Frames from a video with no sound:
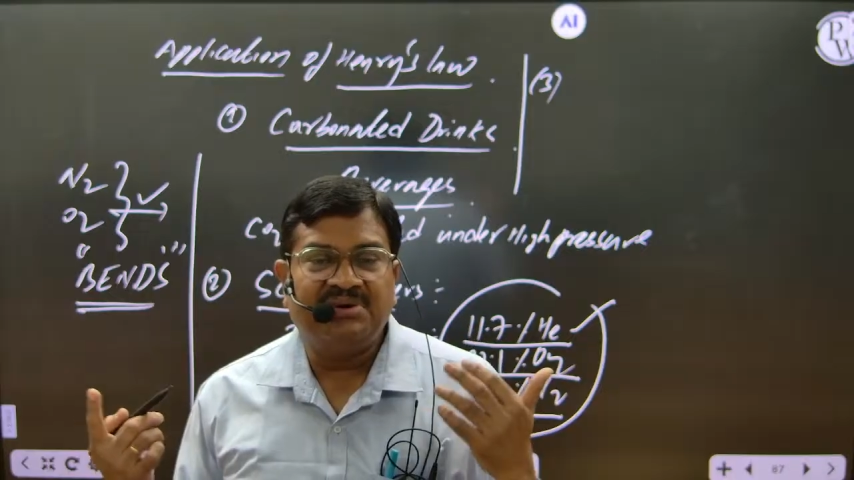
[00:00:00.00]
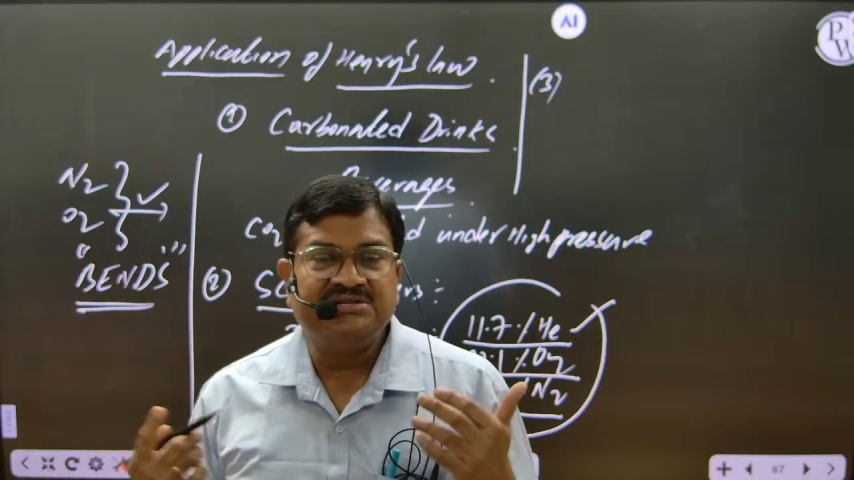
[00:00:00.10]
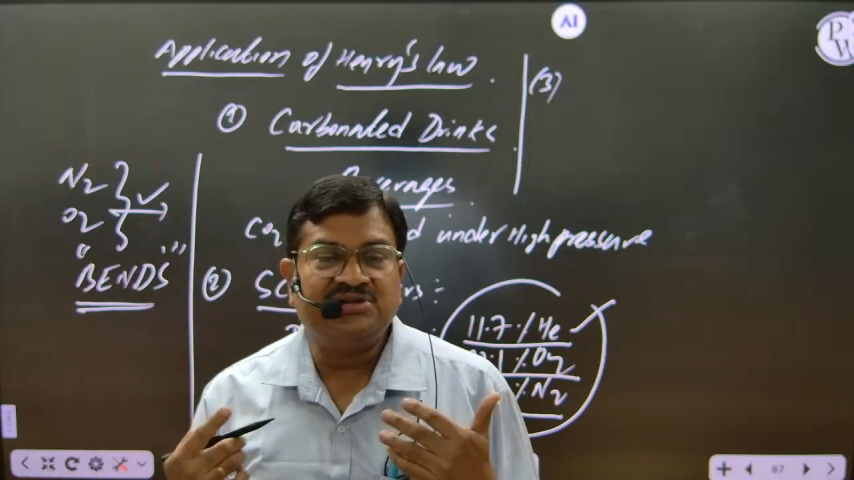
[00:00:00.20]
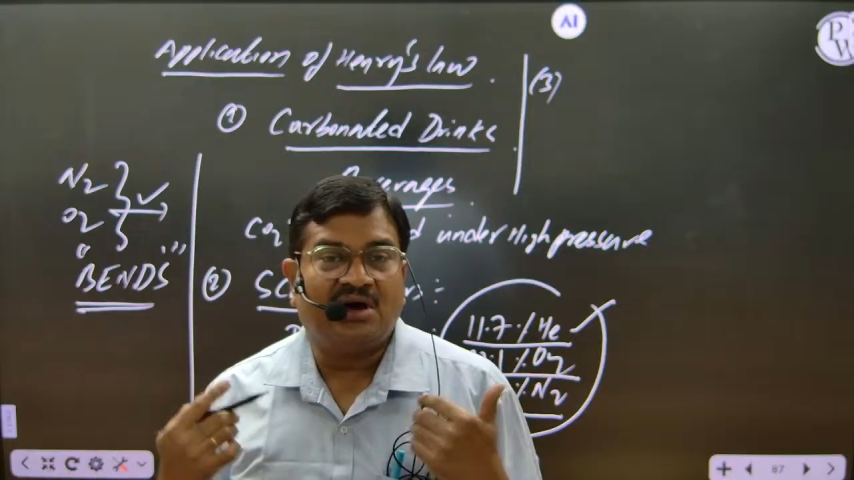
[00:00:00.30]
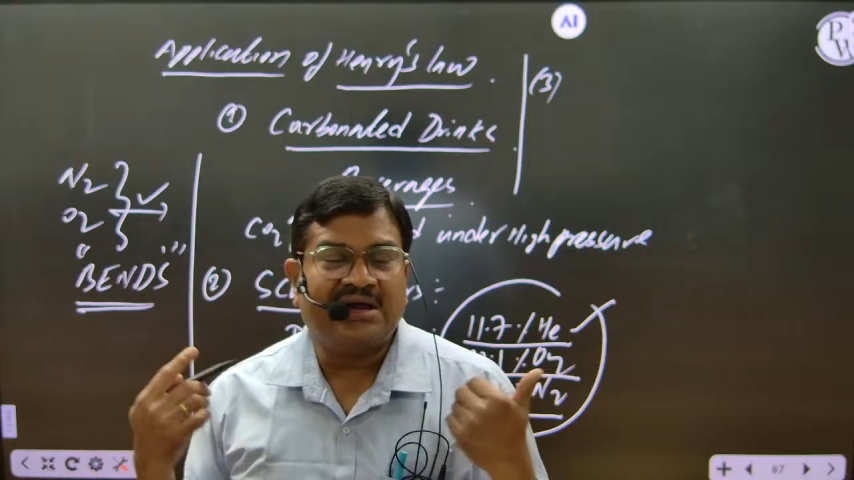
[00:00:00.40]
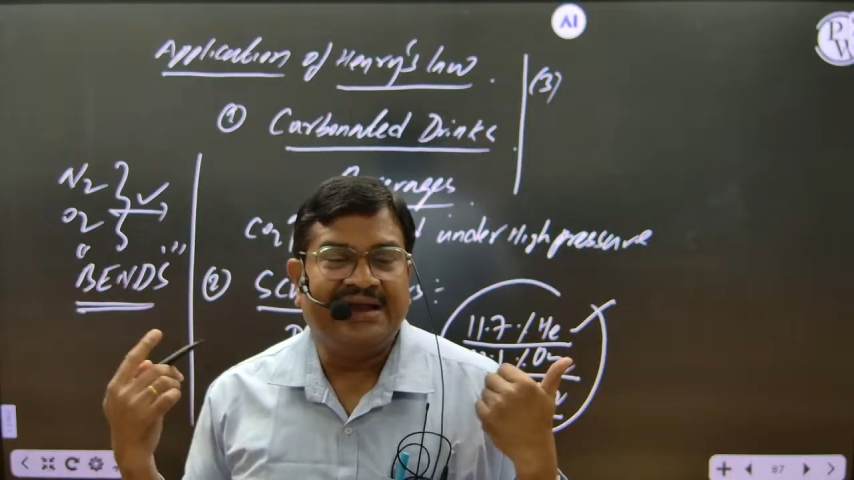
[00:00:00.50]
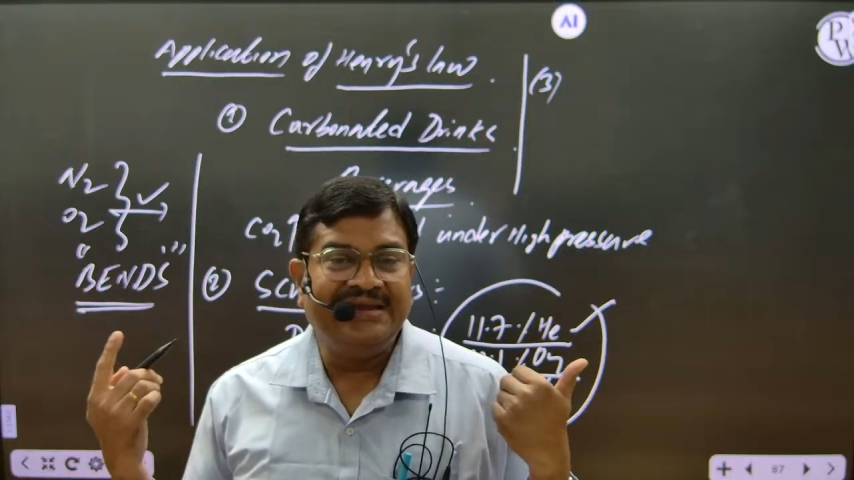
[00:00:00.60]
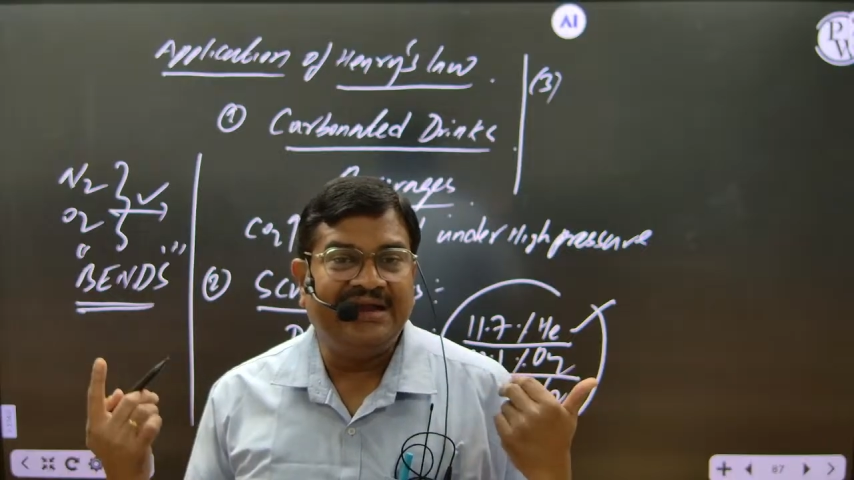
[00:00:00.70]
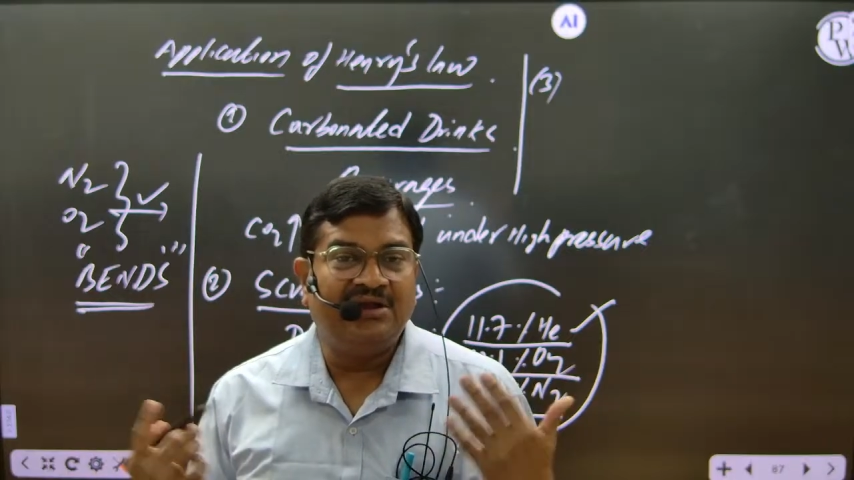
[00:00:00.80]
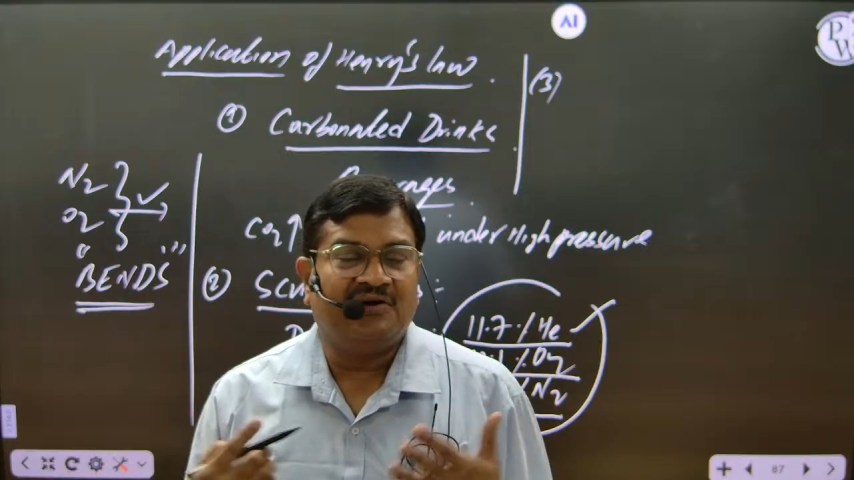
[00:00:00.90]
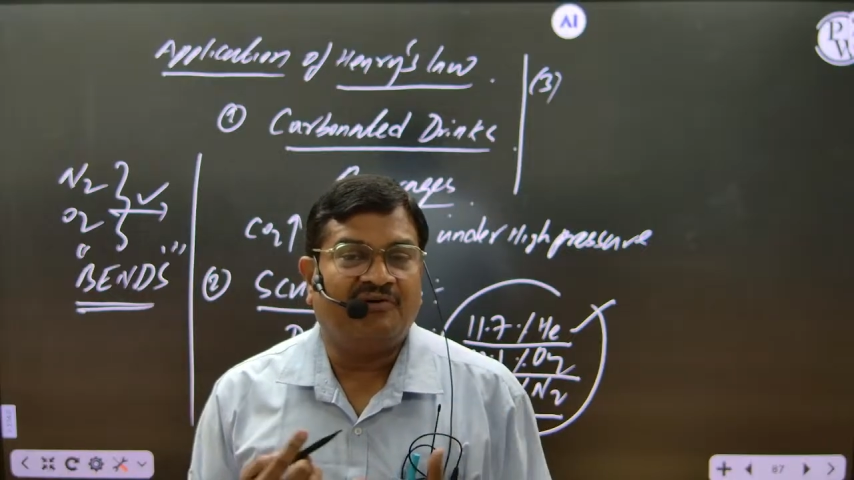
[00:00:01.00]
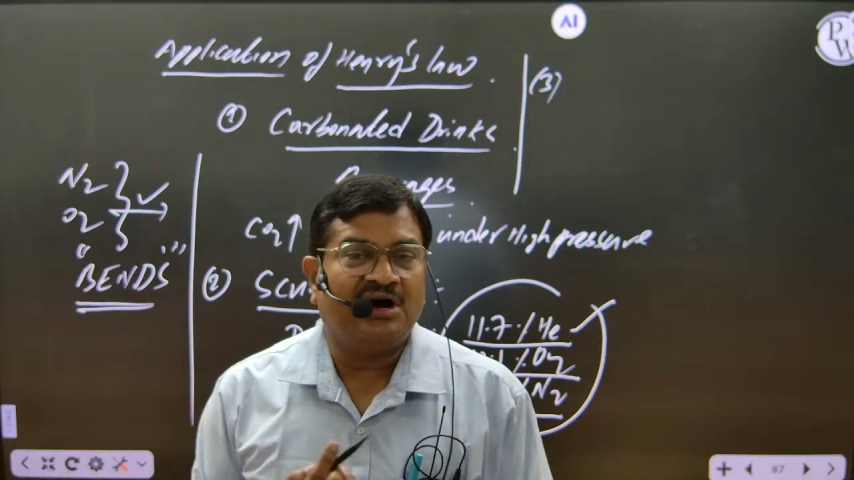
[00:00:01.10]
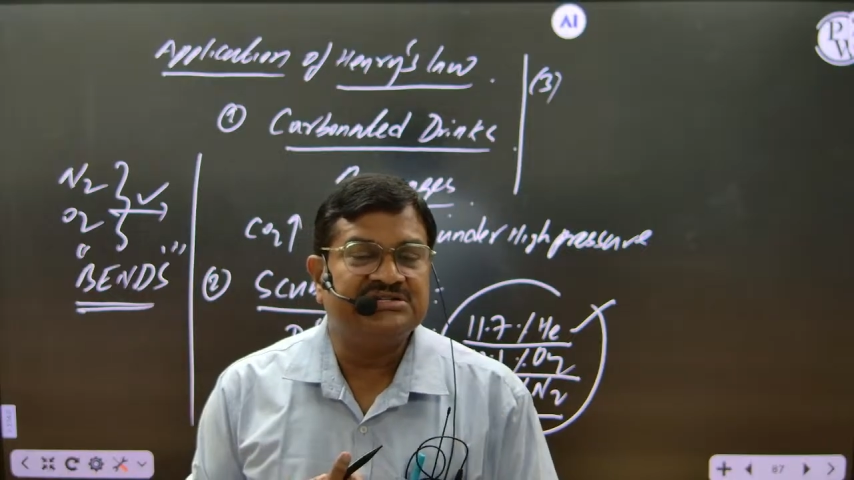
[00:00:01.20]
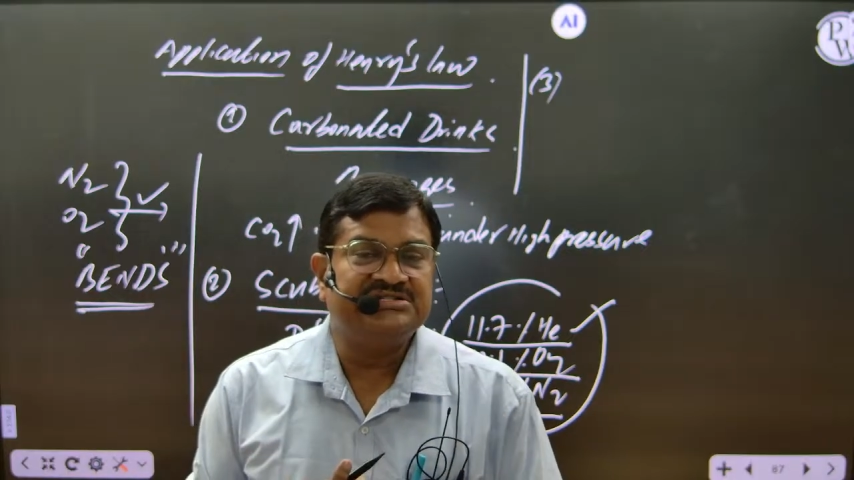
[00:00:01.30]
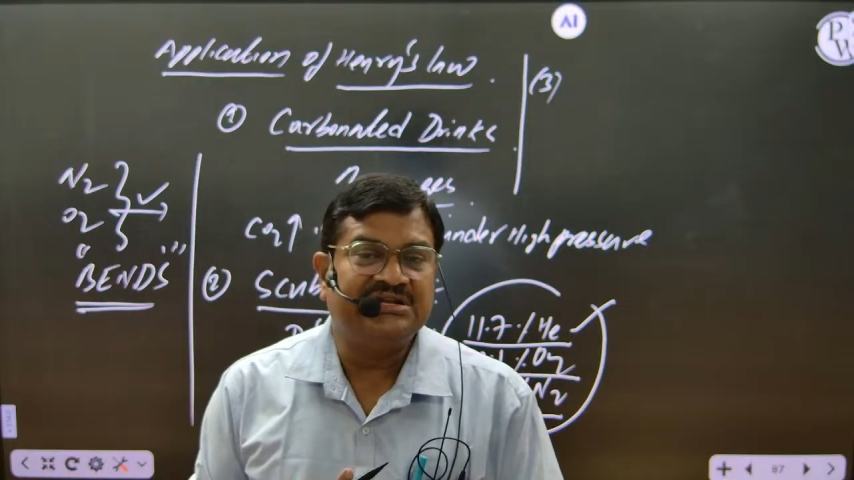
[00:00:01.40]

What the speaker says: The content of oxygen the